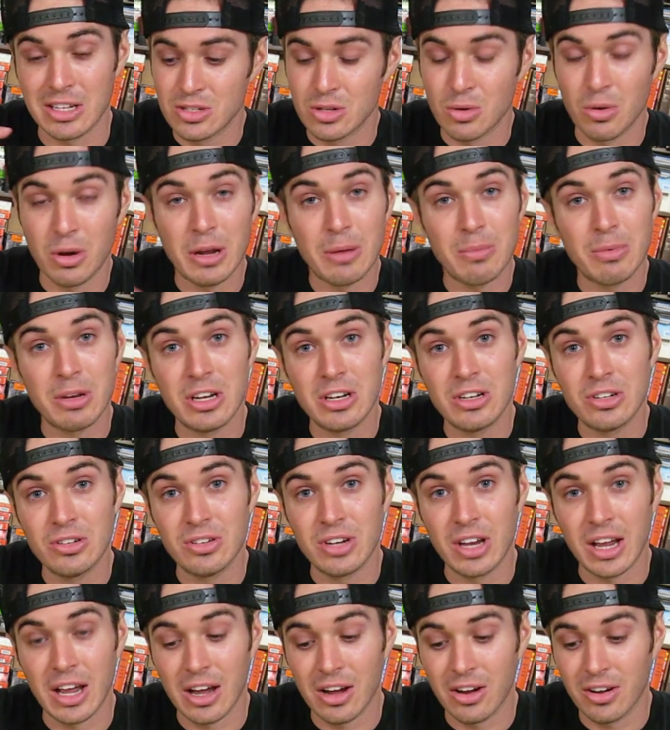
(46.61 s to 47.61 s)
So what I'm going to do
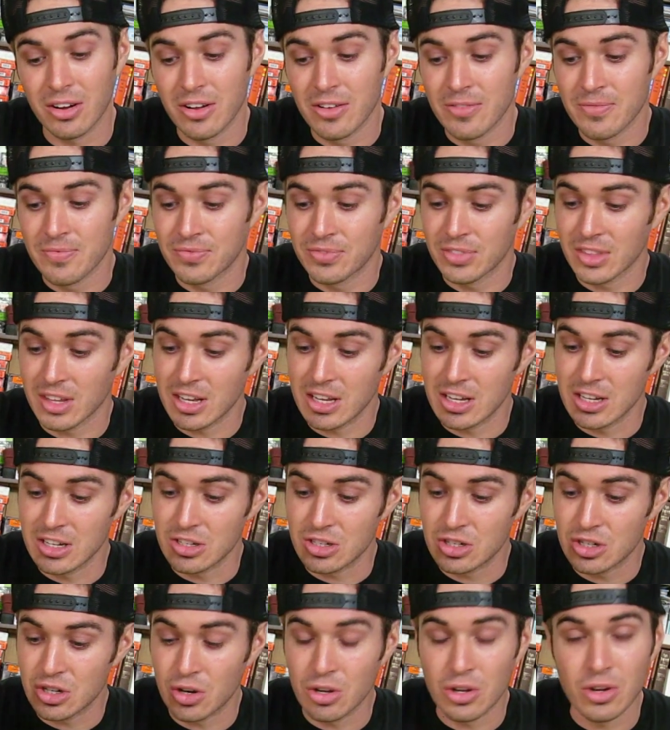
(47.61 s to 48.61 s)
now
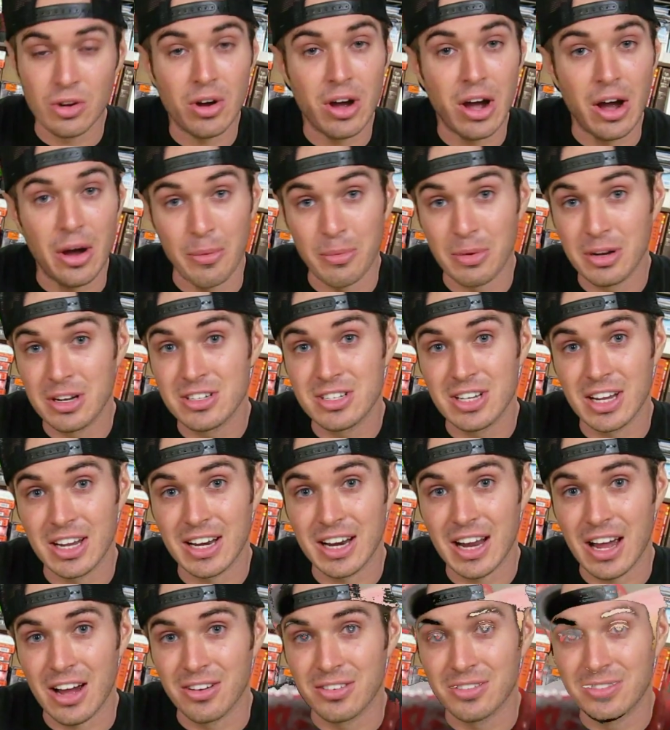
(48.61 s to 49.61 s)
is show you how I'm going to take it
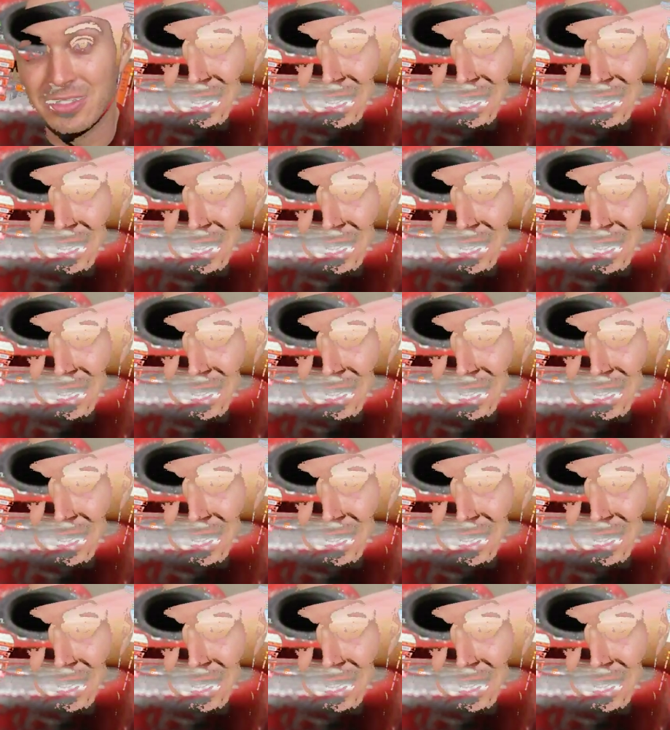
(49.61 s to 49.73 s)
out.